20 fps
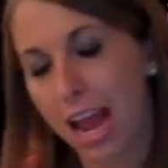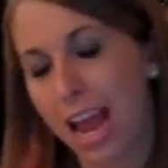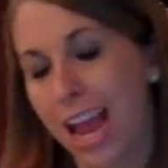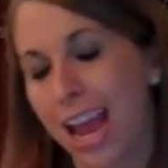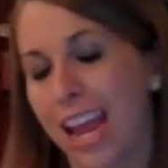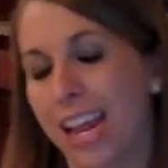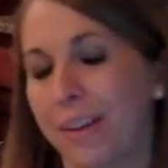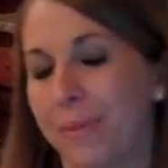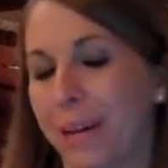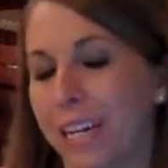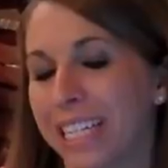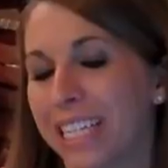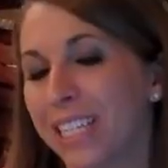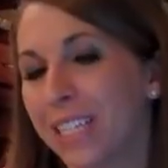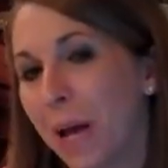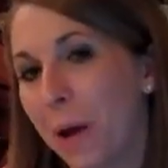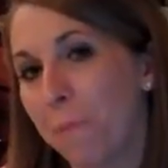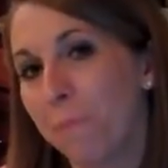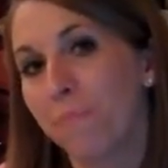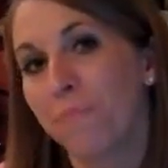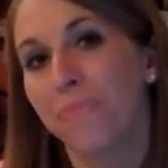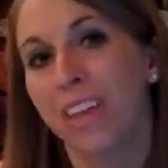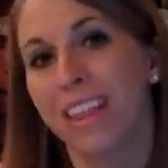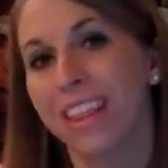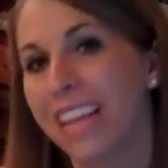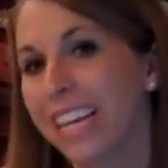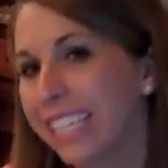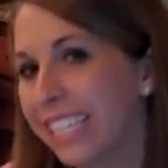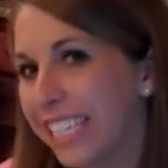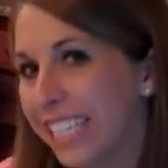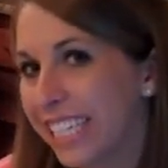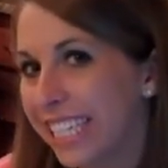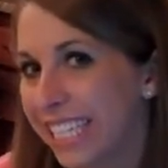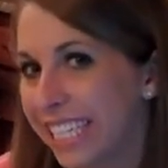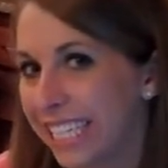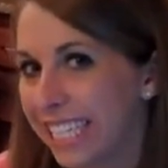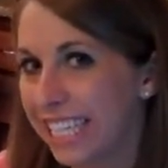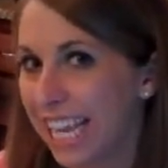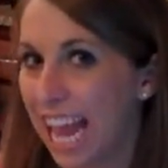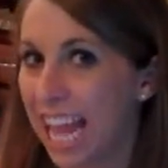Anyway, so that's just
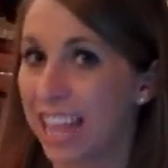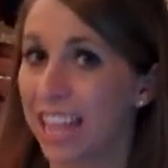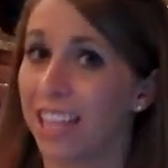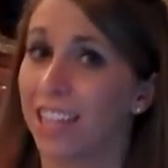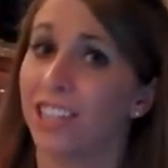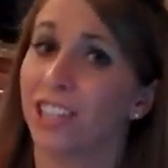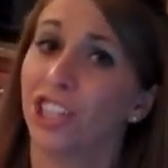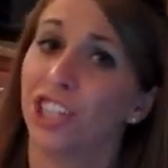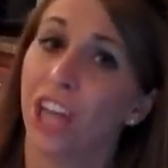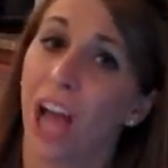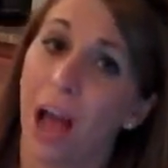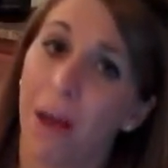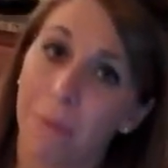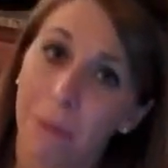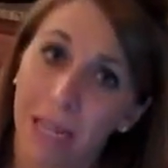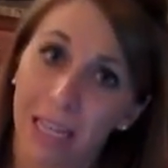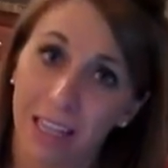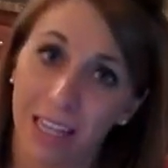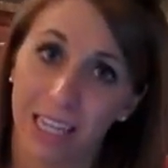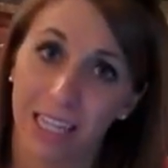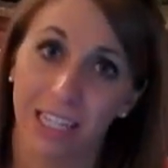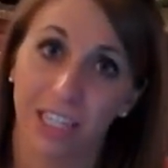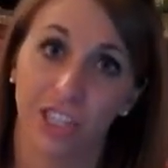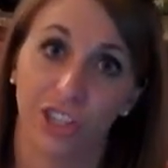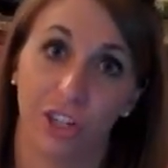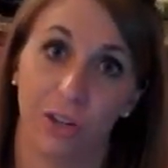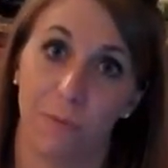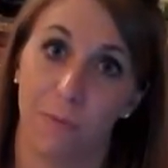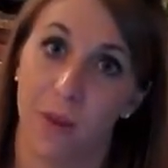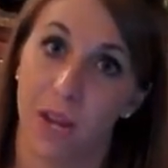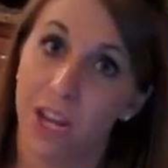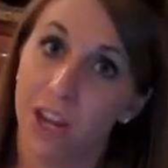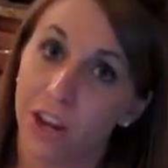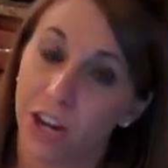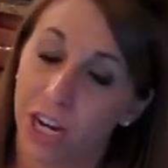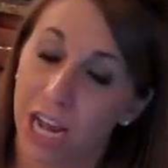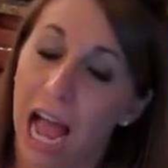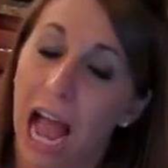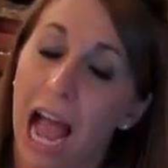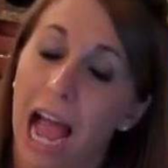to say that a shopping list should be your
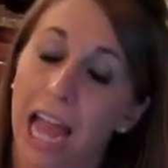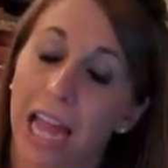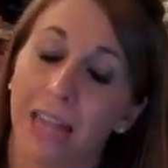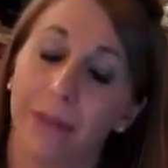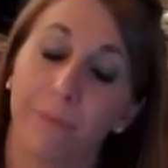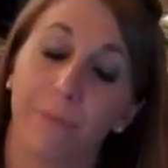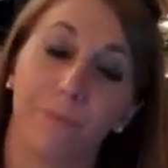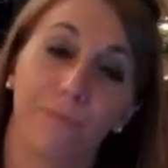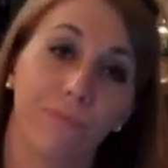guide.